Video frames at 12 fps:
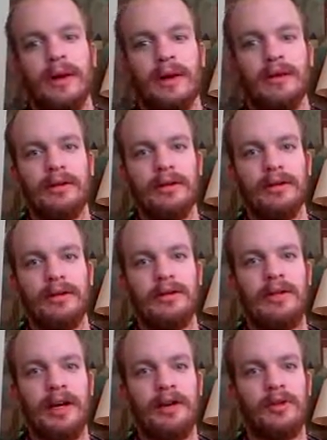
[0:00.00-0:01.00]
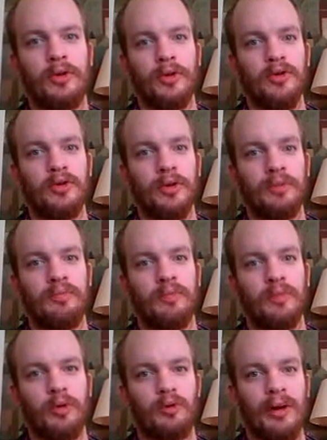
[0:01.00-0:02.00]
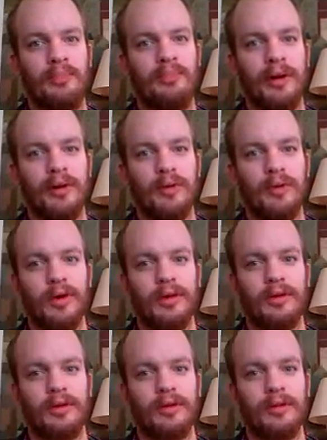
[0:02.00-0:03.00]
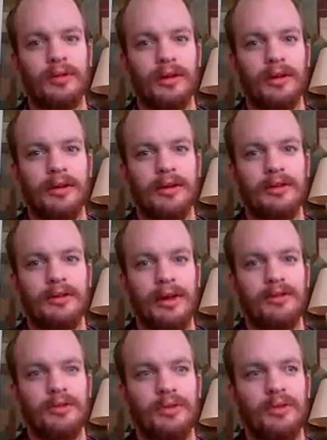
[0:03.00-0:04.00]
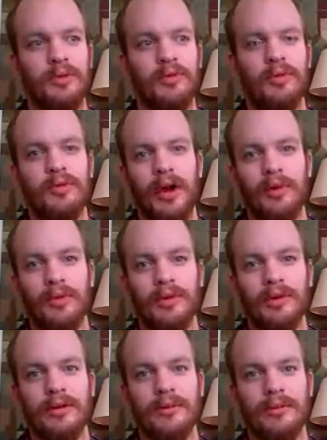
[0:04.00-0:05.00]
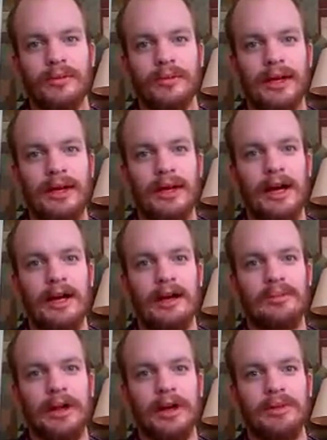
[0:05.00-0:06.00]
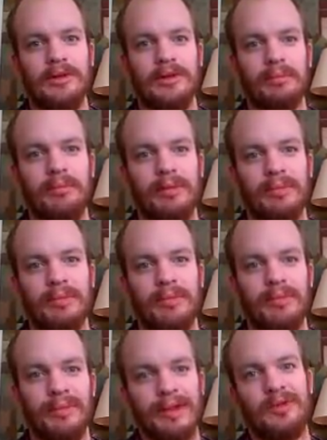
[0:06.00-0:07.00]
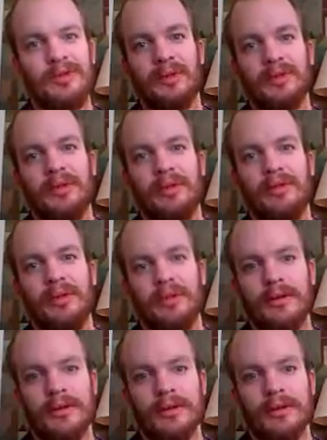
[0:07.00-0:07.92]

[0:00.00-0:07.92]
and get a good grip on you and get you to the ground and maybe submit you or something.